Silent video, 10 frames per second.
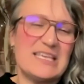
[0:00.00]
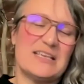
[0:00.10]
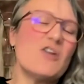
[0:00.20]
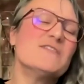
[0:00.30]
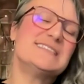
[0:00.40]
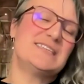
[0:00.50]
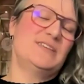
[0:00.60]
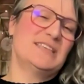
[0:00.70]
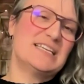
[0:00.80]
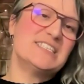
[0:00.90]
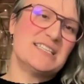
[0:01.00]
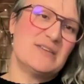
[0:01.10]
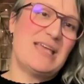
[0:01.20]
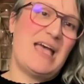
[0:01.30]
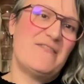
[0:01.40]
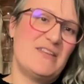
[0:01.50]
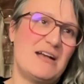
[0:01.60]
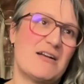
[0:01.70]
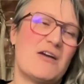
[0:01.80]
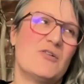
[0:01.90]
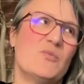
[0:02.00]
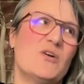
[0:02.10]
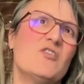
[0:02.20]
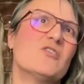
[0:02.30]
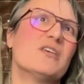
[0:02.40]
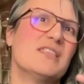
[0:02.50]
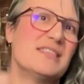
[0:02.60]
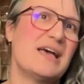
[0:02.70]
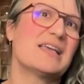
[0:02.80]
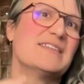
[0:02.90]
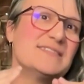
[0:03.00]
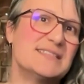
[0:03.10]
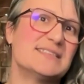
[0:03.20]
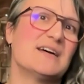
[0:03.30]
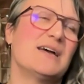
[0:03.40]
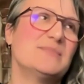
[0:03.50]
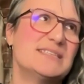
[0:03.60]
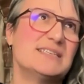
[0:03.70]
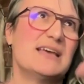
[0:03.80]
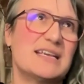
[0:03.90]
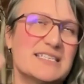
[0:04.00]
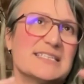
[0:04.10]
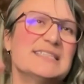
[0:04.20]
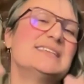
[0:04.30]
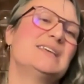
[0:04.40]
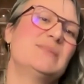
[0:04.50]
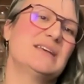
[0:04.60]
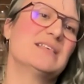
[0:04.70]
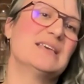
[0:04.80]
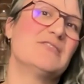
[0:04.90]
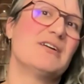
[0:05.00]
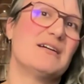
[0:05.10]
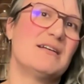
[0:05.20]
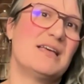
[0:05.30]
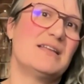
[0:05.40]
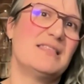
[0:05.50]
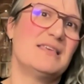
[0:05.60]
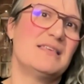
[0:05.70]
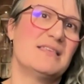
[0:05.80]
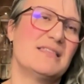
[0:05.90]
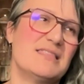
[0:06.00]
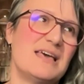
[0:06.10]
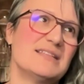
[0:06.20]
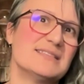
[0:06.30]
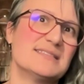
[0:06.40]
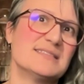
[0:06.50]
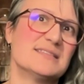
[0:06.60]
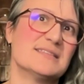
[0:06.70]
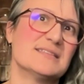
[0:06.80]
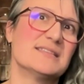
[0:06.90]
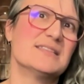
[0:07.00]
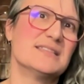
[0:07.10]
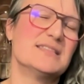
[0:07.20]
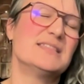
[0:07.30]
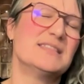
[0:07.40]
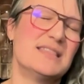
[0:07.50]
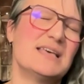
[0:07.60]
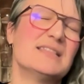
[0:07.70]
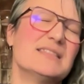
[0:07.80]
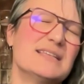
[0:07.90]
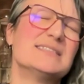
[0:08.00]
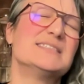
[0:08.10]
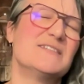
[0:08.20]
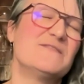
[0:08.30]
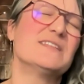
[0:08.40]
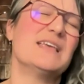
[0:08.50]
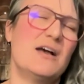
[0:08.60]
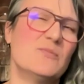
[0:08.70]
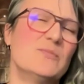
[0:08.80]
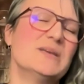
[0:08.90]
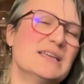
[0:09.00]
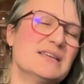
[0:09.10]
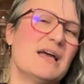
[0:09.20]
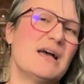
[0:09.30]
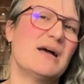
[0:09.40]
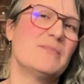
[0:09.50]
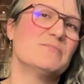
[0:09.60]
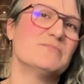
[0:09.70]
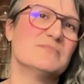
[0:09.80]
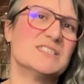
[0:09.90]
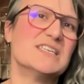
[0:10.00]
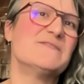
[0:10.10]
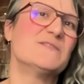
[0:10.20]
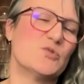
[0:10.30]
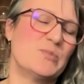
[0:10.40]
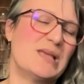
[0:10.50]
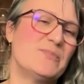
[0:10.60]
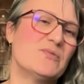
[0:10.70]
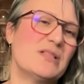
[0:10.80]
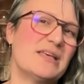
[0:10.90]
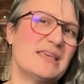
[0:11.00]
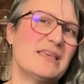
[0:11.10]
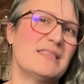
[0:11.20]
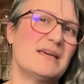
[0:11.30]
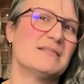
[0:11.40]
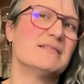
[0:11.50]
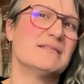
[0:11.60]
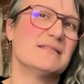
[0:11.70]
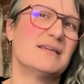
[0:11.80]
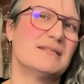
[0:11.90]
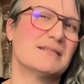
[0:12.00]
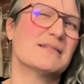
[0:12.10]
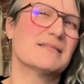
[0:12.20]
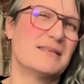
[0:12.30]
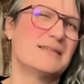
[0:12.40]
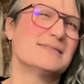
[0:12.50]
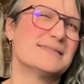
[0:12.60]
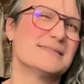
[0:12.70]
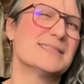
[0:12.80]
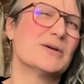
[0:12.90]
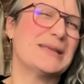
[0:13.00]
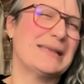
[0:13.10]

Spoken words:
overstimulation that we have in our current world, that gives us time to actually see a bit clearer. And I think that's definitely helping shift more people. I think that's slowing